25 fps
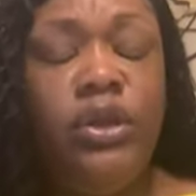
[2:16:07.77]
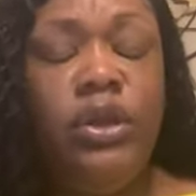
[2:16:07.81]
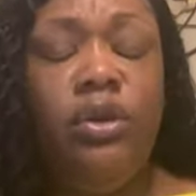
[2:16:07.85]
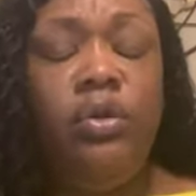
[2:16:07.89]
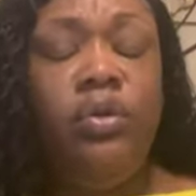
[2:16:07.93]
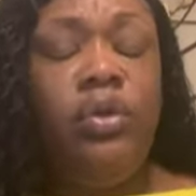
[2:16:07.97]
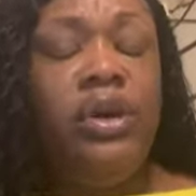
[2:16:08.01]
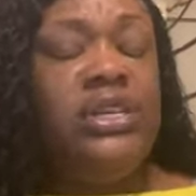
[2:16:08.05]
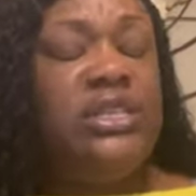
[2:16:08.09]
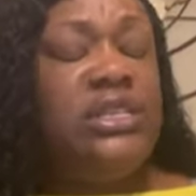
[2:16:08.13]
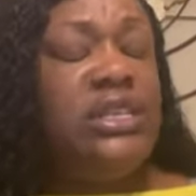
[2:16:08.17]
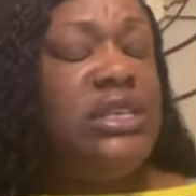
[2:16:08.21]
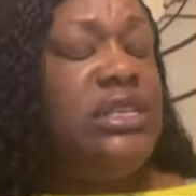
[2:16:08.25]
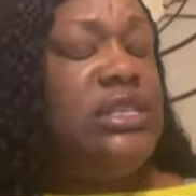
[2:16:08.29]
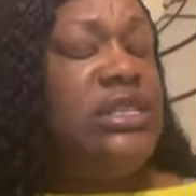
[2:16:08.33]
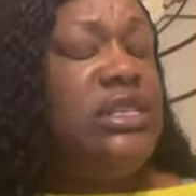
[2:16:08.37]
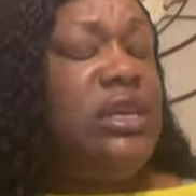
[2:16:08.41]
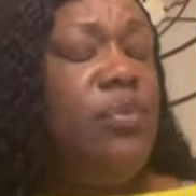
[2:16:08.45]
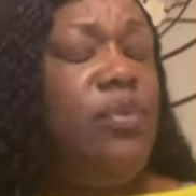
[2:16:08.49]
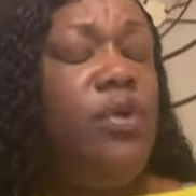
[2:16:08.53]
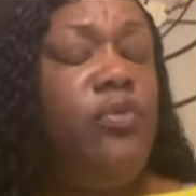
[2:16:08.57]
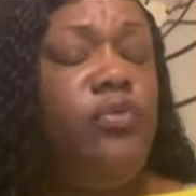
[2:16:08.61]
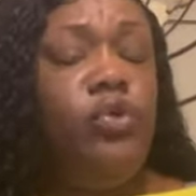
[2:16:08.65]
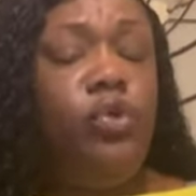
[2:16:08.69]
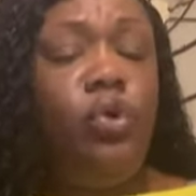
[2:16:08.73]
The Lord says
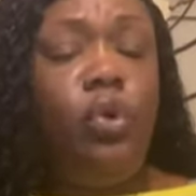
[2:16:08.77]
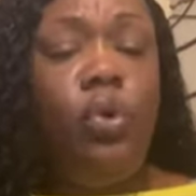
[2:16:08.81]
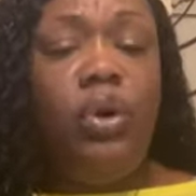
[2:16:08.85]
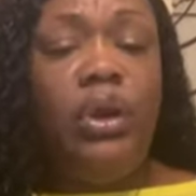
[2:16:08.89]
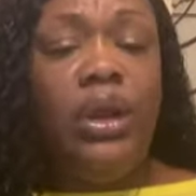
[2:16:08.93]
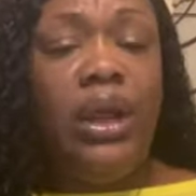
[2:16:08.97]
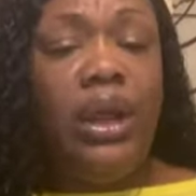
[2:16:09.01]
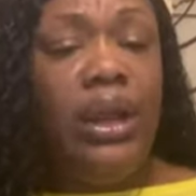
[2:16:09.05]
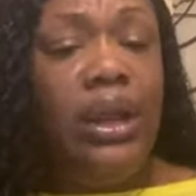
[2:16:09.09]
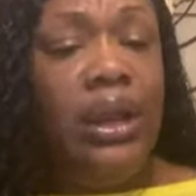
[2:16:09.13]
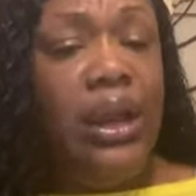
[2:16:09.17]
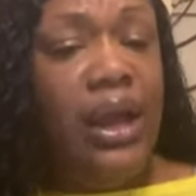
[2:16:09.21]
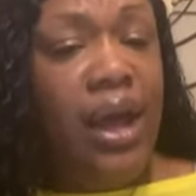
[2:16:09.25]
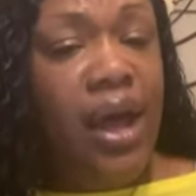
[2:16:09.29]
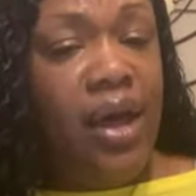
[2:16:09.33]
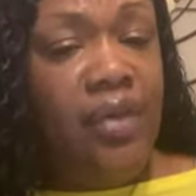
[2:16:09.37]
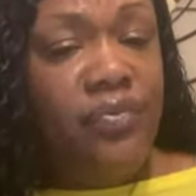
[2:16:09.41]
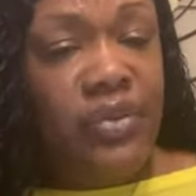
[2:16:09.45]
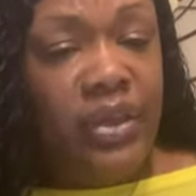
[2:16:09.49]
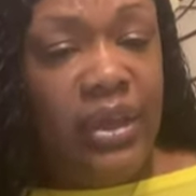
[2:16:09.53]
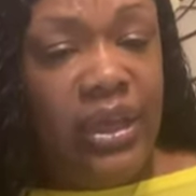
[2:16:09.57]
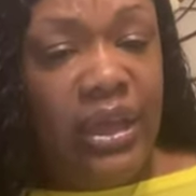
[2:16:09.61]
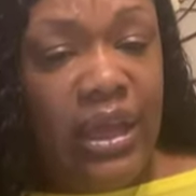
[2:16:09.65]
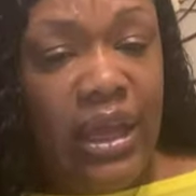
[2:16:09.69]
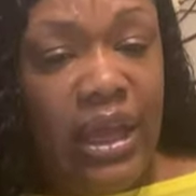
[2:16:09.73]
some of you are going to
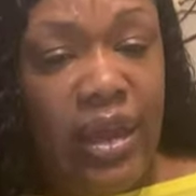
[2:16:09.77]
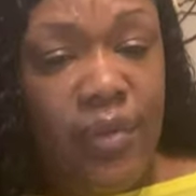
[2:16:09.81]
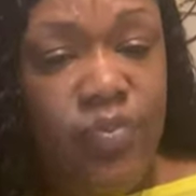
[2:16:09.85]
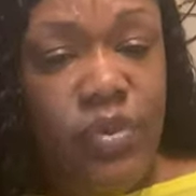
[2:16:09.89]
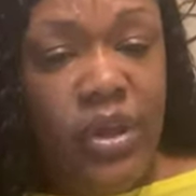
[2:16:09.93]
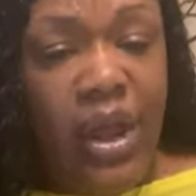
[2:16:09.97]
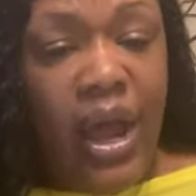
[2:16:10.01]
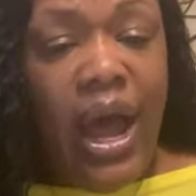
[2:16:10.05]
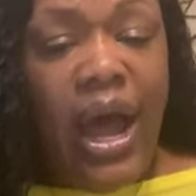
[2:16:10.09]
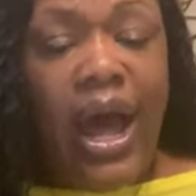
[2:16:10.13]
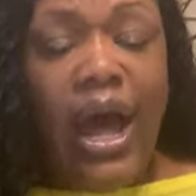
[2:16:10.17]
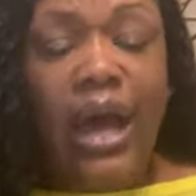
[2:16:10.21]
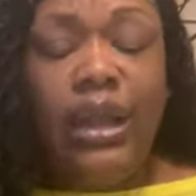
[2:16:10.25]
love again.